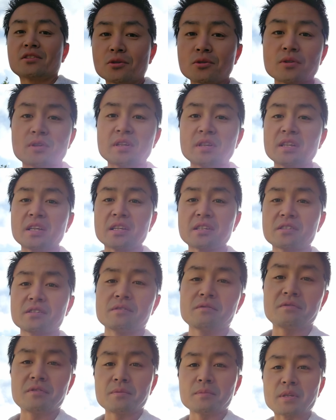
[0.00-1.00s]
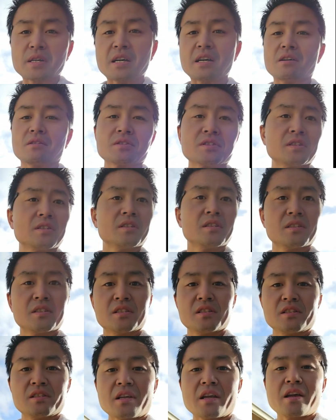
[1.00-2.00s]
Electrical connection from the
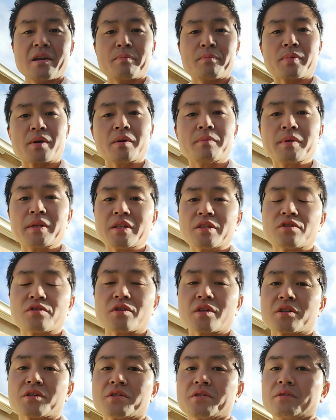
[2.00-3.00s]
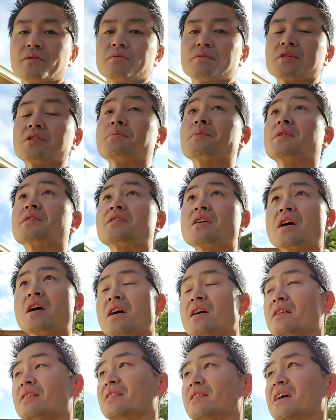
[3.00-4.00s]
house. This is a permanent structure, which
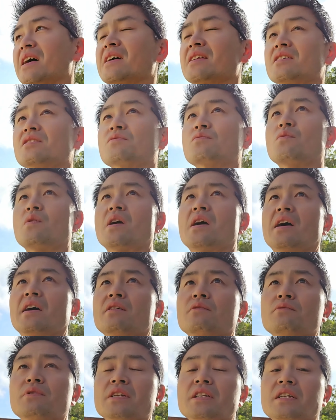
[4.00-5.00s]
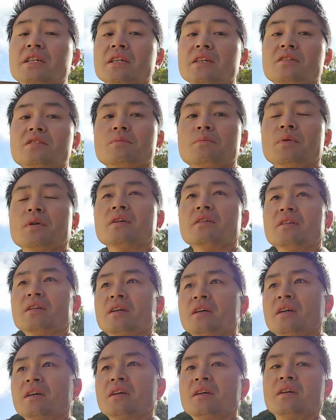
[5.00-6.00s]
means that is why we need
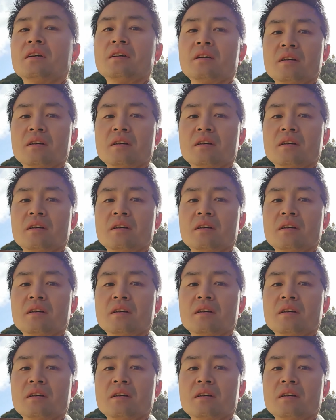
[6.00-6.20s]
to